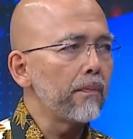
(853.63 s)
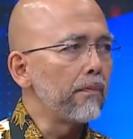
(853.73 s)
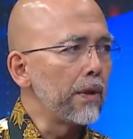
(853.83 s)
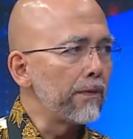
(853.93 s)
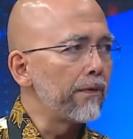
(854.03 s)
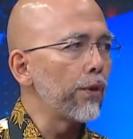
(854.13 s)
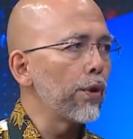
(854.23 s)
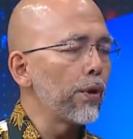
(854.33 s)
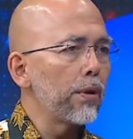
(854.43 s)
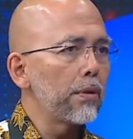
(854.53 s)

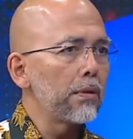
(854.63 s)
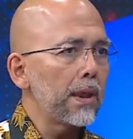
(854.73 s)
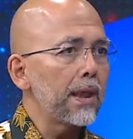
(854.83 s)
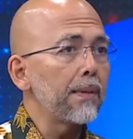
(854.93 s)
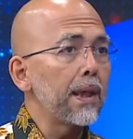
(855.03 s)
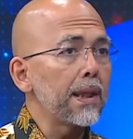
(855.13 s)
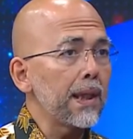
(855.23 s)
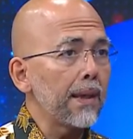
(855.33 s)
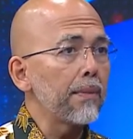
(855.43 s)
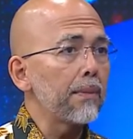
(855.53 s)
before anybody
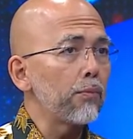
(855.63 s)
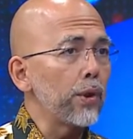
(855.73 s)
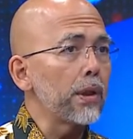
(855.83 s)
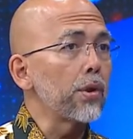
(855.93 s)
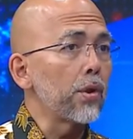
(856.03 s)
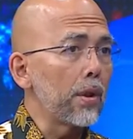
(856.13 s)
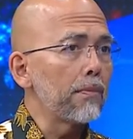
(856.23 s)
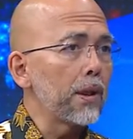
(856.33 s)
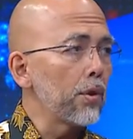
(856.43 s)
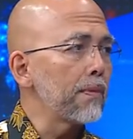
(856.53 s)
came up with the term
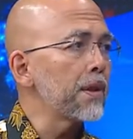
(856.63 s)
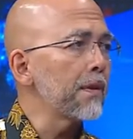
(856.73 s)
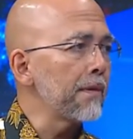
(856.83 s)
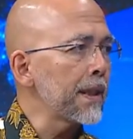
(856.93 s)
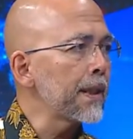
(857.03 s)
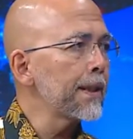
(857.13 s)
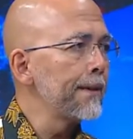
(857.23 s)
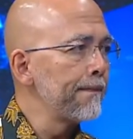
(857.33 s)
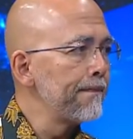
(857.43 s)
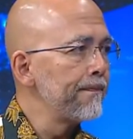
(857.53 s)
Indo-Pacific. Mm-hmm.